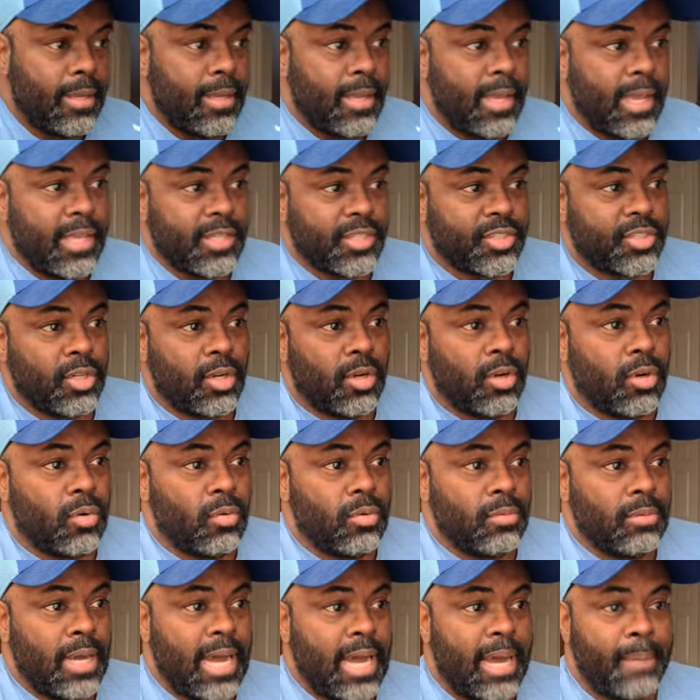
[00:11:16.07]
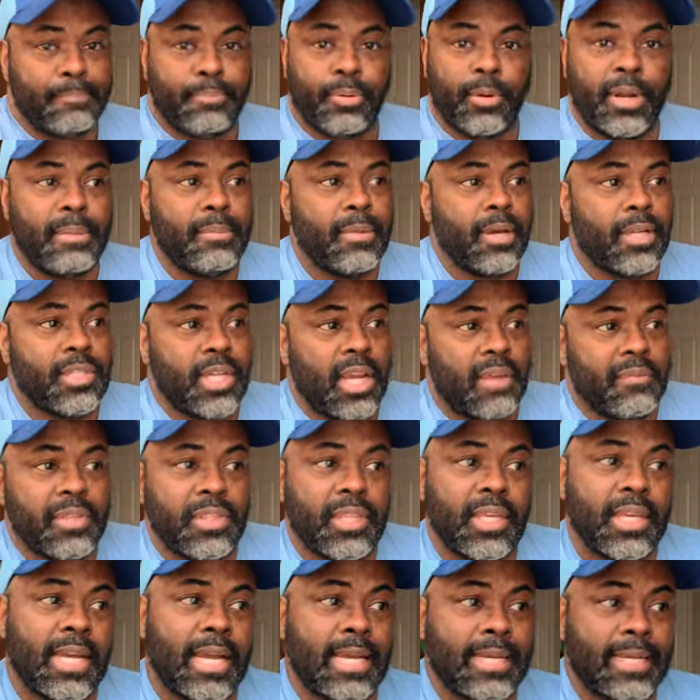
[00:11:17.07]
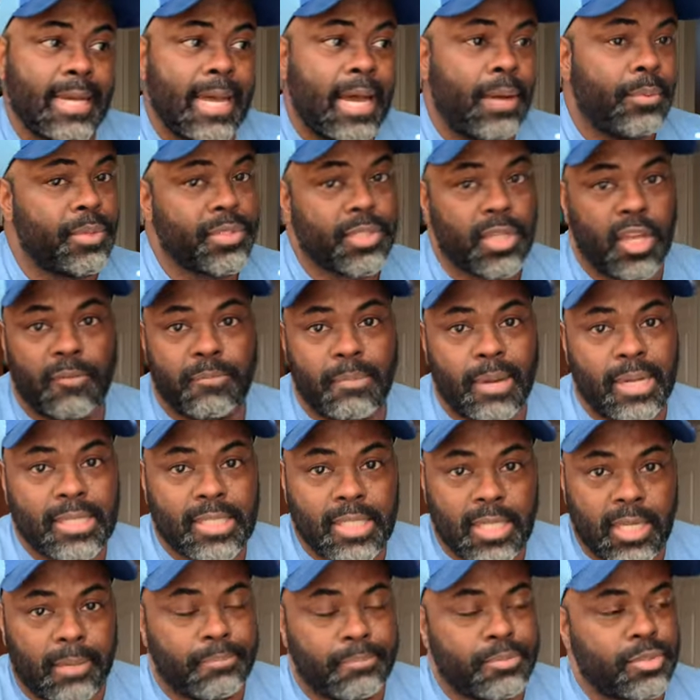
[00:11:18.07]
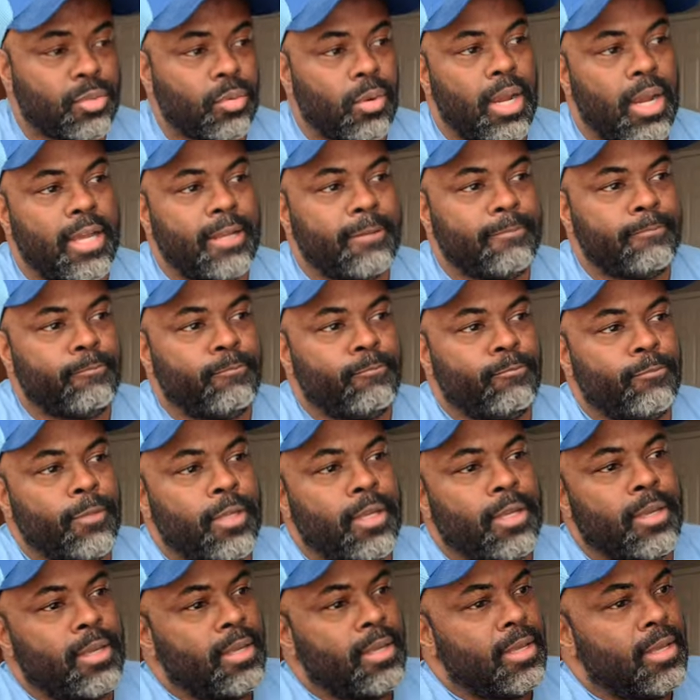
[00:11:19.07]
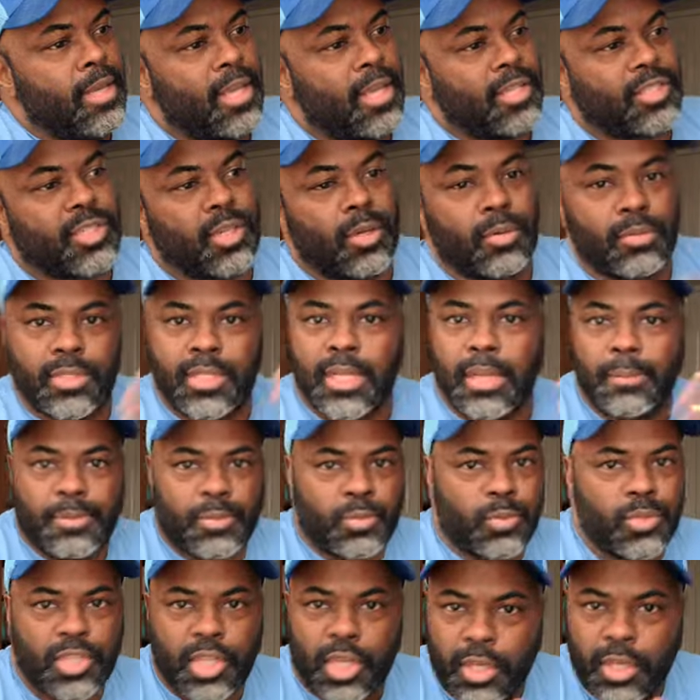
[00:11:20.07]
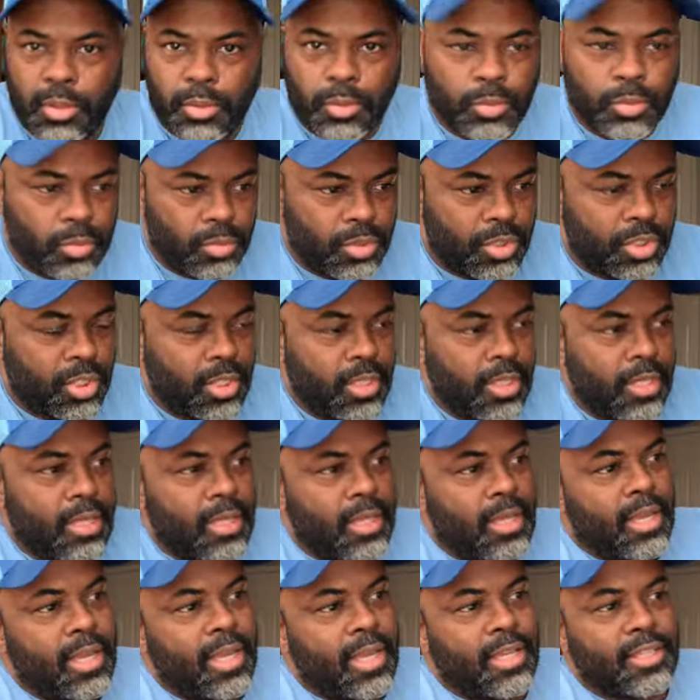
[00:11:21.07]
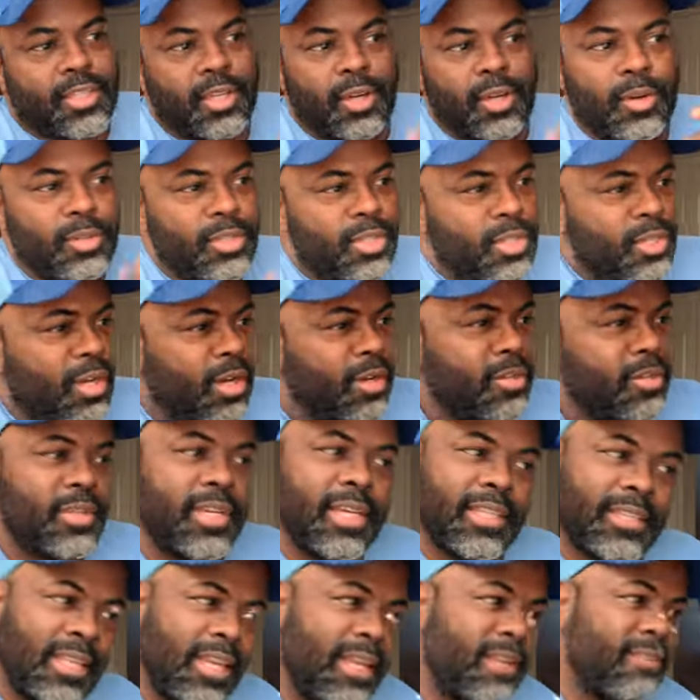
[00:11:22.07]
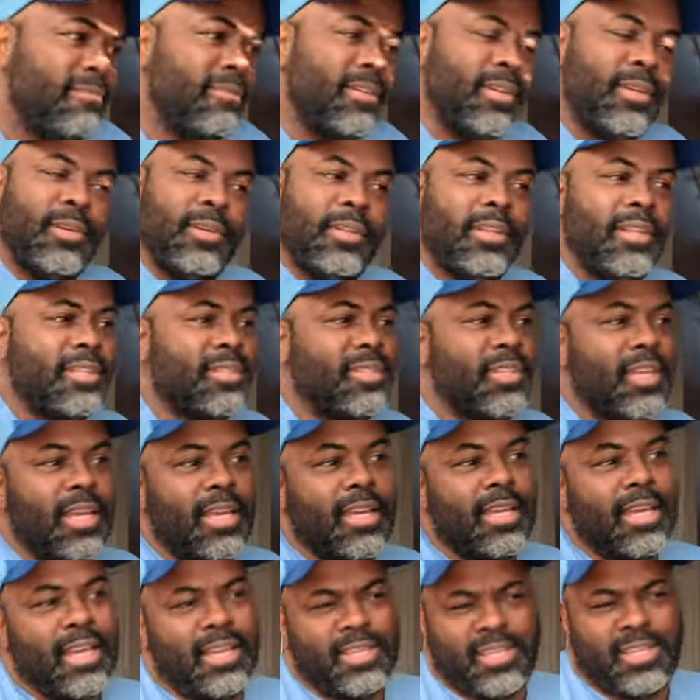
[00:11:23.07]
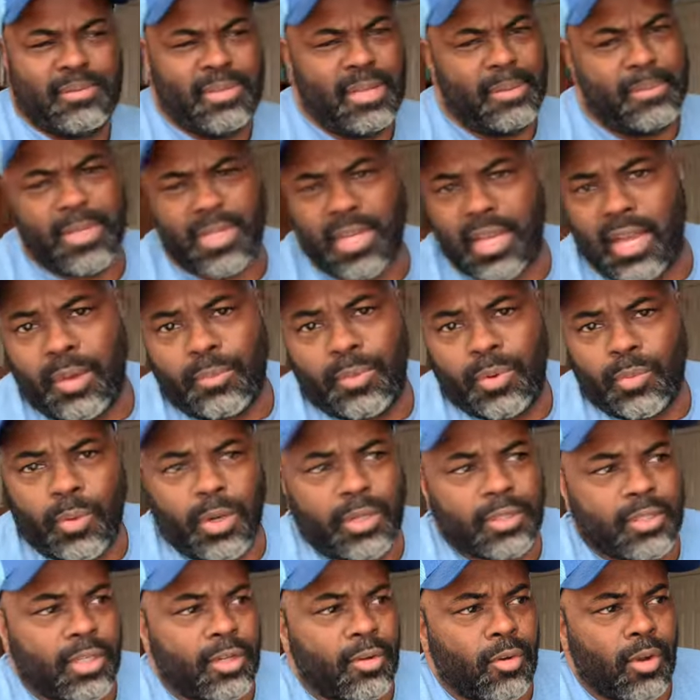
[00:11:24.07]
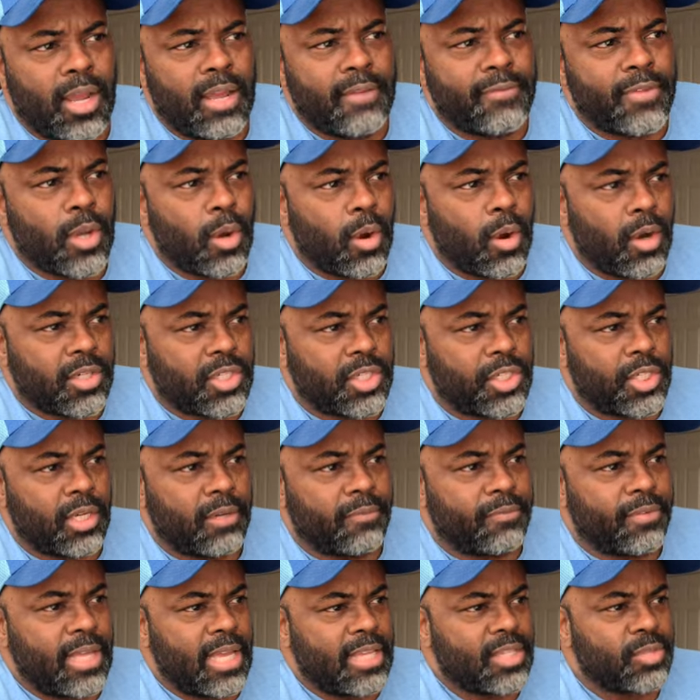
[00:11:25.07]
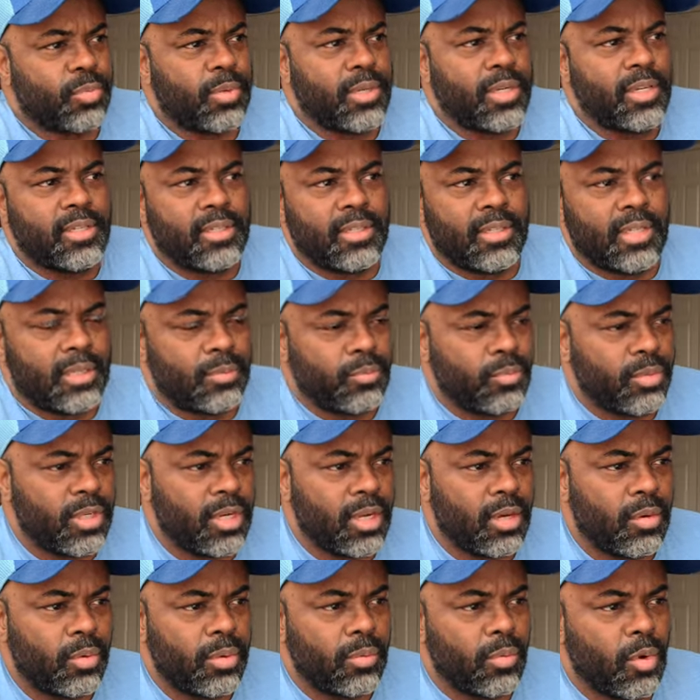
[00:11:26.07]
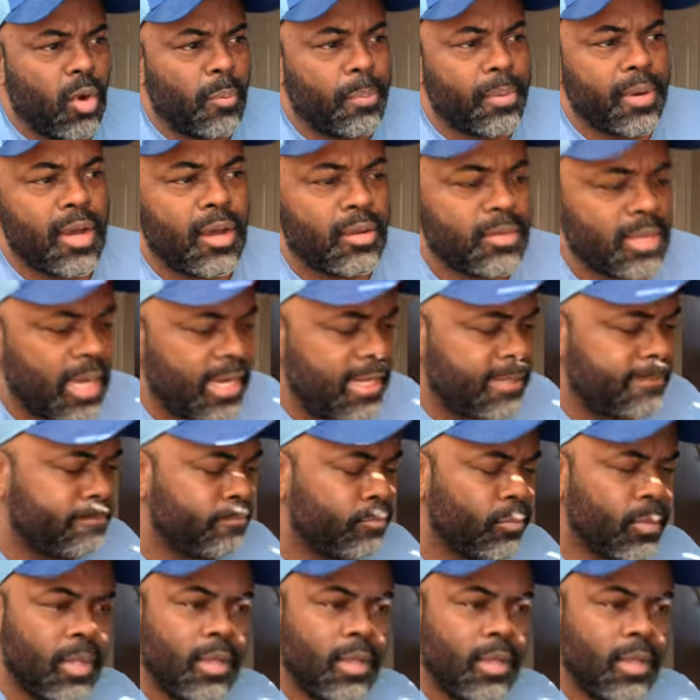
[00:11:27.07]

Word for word: And so I pretty much everything I got was off my tips, right? And so tips was huge. And so, you know, you get that. You let's say sometimes I would work the graveyard shift. That's when you know we were open all night.